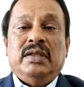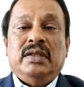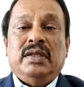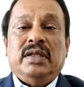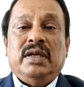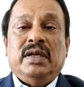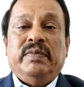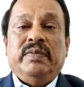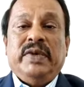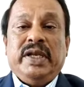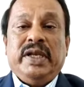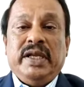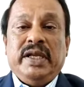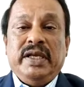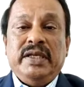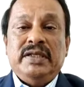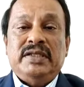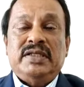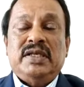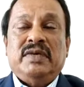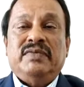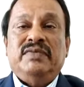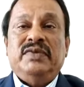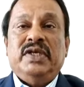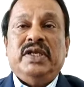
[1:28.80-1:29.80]
the
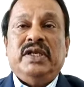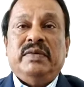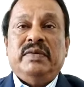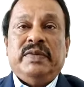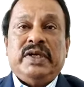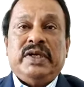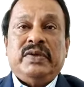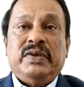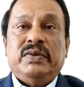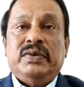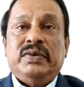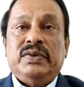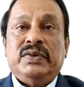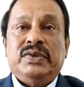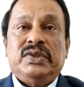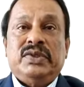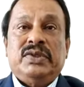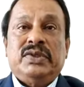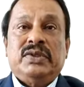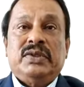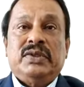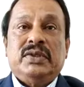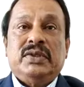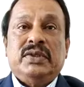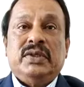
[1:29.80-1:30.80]
menace of the
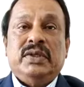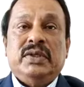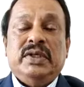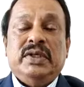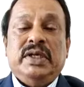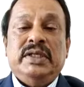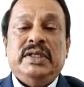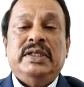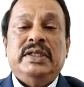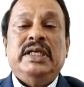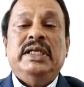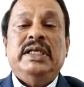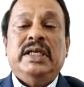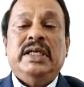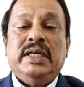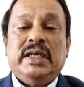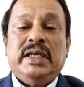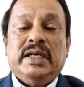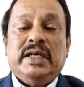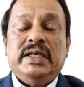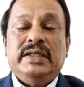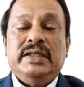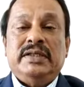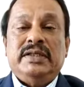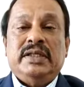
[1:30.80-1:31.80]
nematodes in the
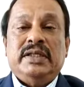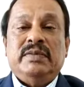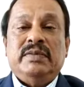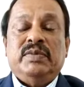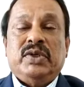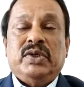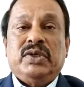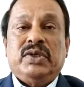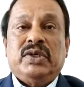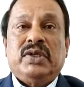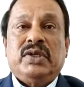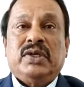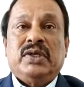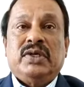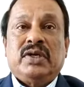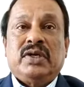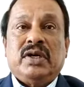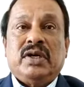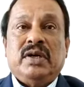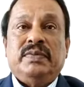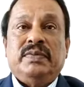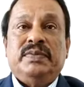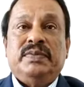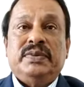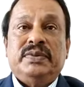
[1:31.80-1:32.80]
Nilgiris in potato
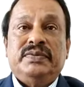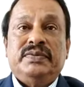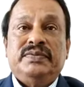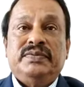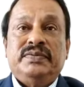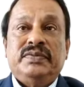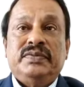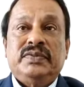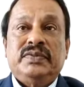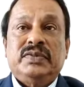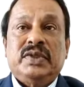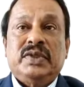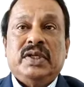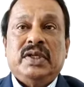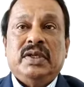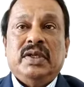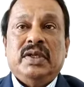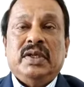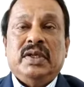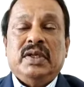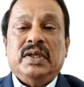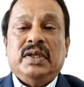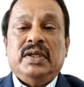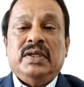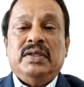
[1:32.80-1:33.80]
crop.
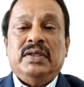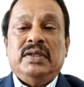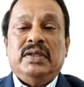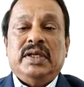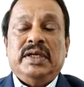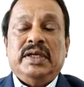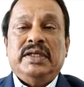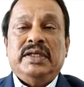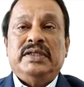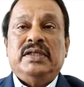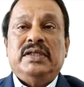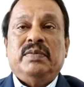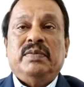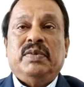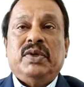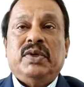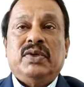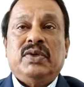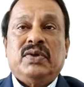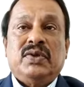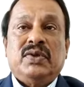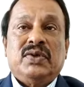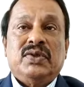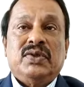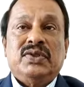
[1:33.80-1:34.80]
That is the
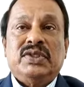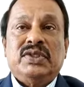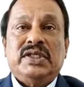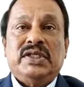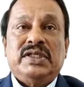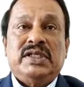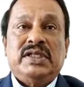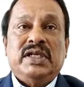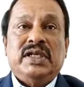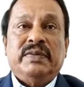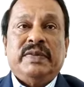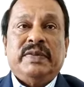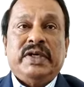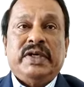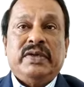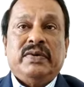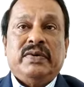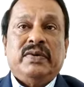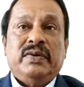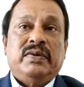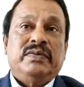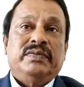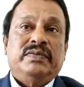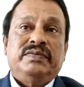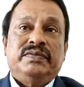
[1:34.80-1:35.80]
potato cyst
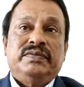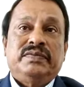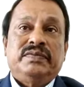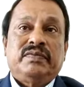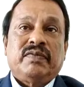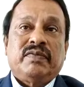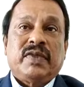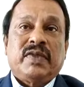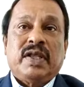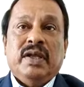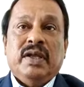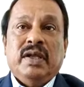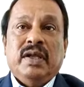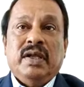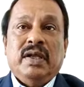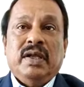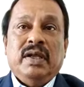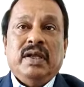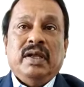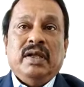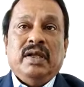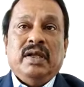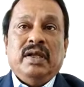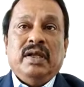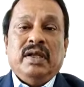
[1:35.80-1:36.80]
nematode.
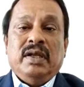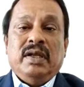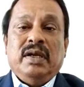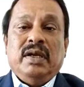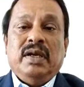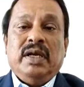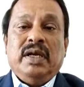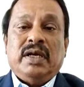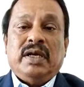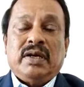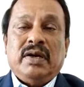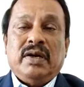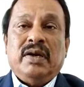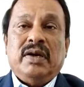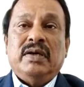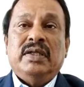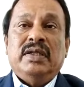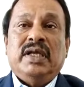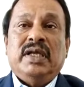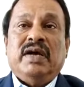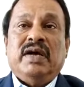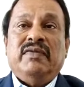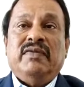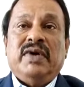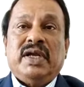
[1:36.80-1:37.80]
Later on,
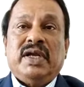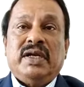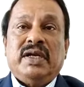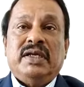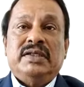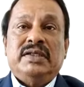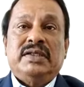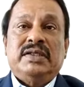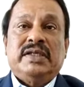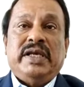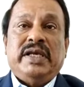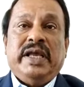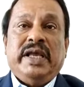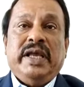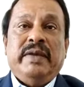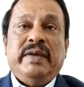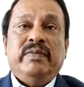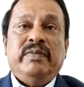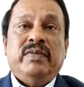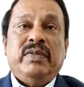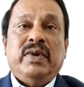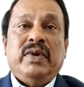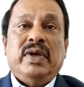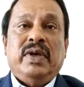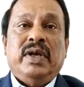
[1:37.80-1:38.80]
the awareness
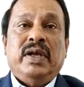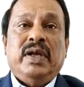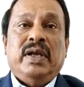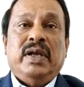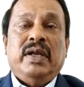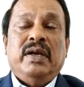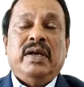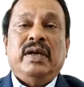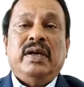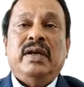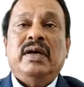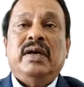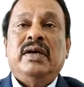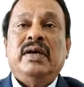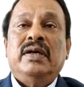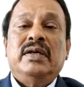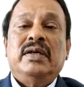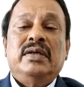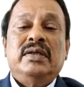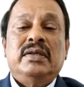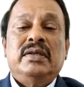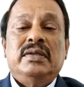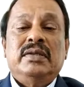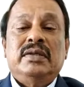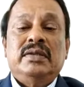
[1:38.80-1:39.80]
came and
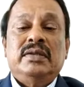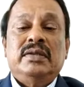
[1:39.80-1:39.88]
uh,